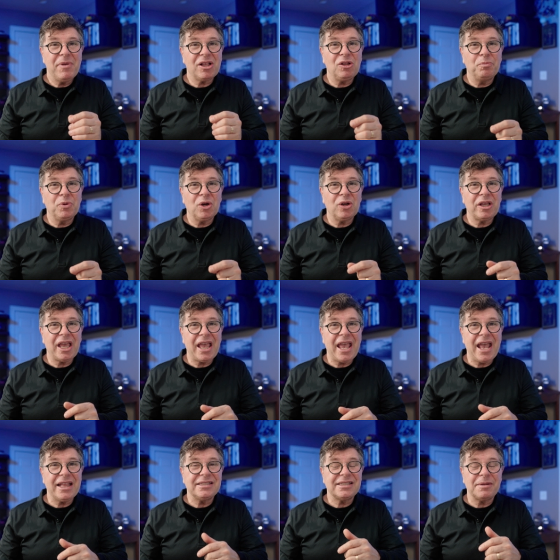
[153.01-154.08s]
Mekelberg
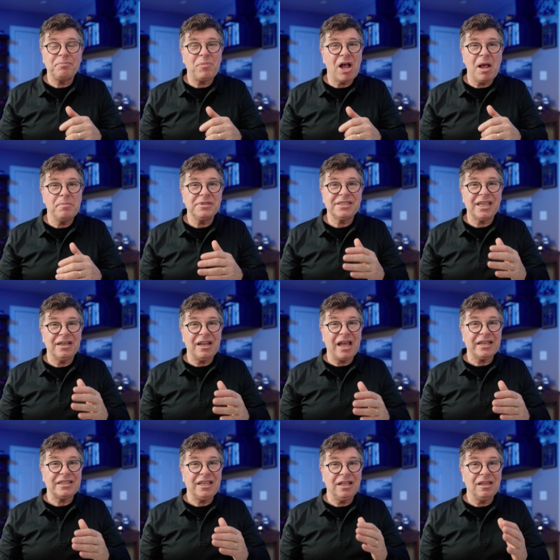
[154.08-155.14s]
adds that bombs
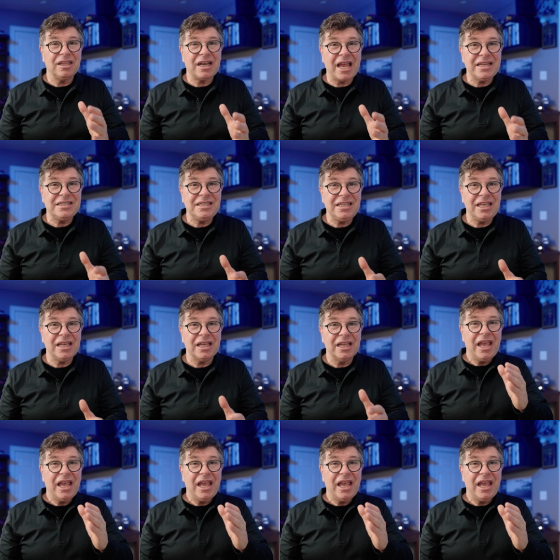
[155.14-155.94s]
cannot kill an idea,